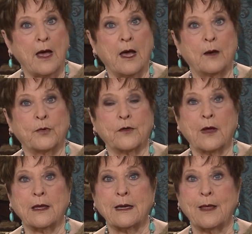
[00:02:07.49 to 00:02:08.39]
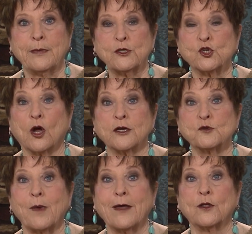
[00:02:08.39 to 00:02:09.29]
Uh, Brother Hagin had been
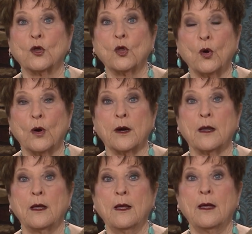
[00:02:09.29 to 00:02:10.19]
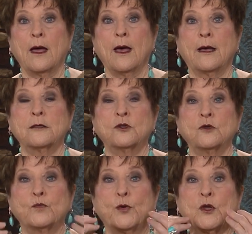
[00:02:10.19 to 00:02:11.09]
charged by the Lord uh,
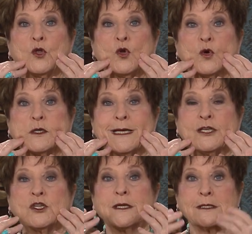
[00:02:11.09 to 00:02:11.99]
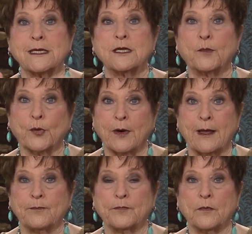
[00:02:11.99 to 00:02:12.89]
to put your teachings into print.